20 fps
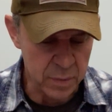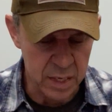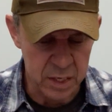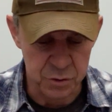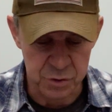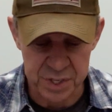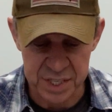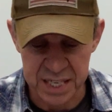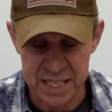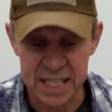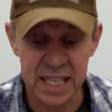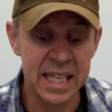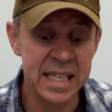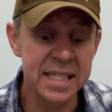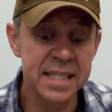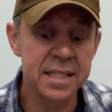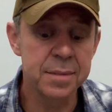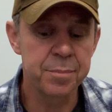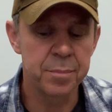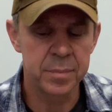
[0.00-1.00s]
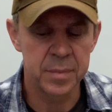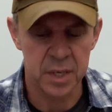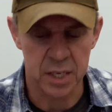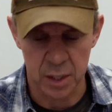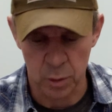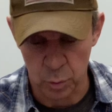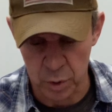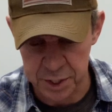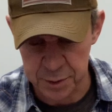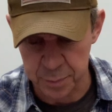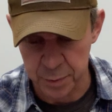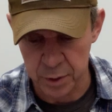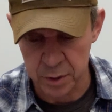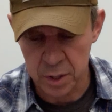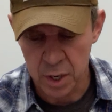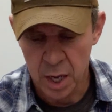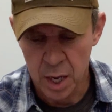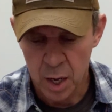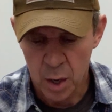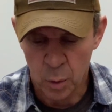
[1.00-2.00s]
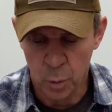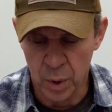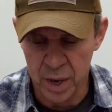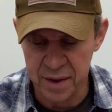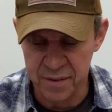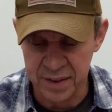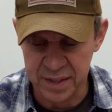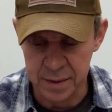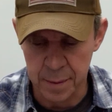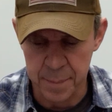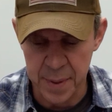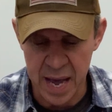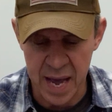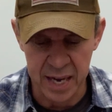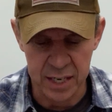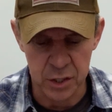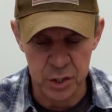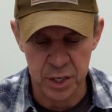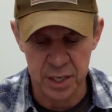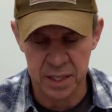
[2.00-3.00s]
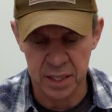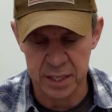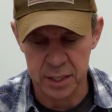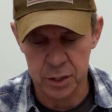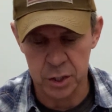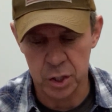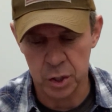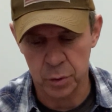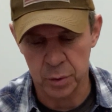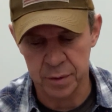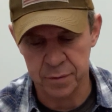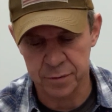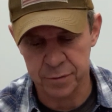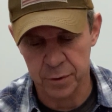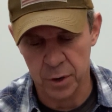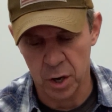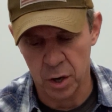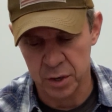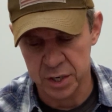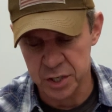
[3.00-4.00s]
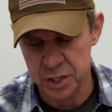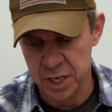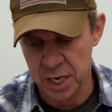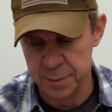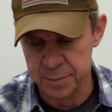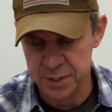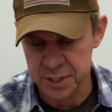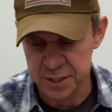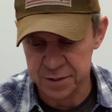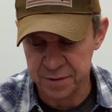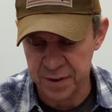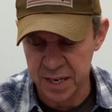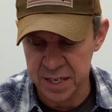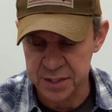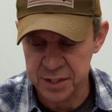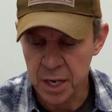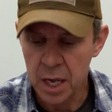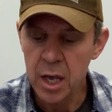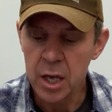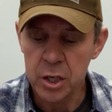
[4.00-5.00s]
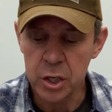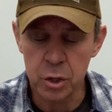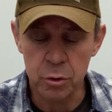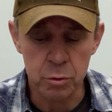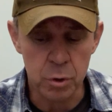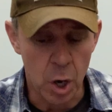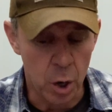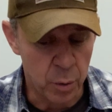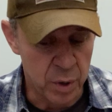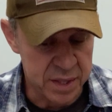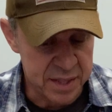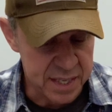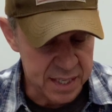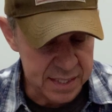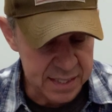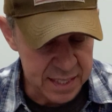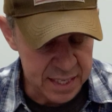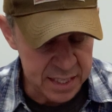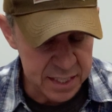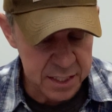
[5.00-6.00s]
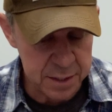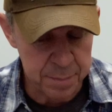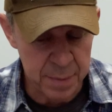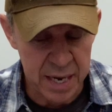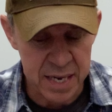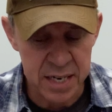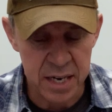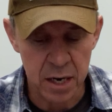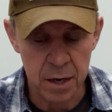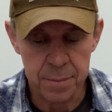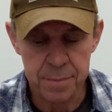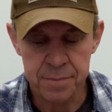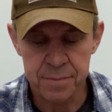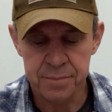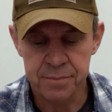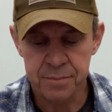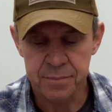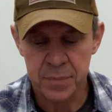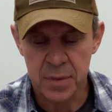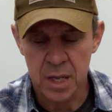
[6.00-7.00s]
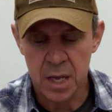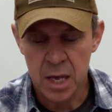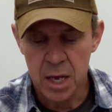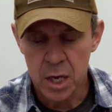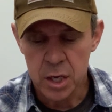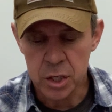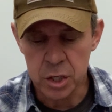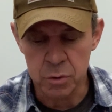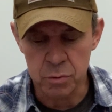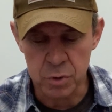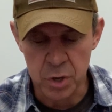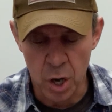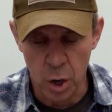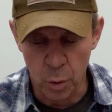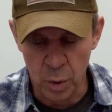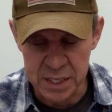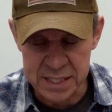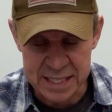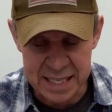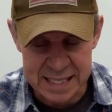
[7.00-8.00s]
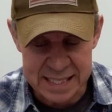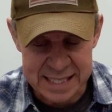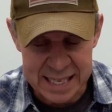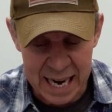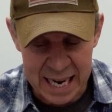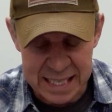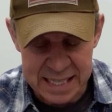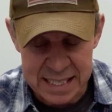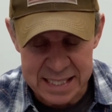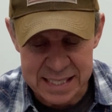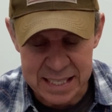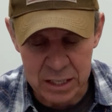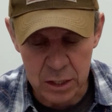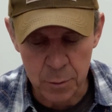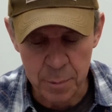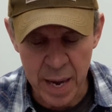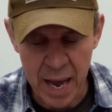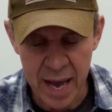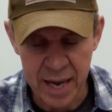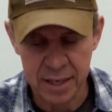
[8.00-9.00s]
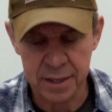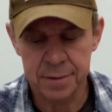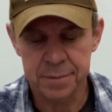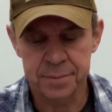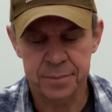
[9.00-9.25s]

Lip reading: You see this? He whispered, waving the bag gently to and fro in James's face. You know what this is, my dear? You know what's inside this little bag?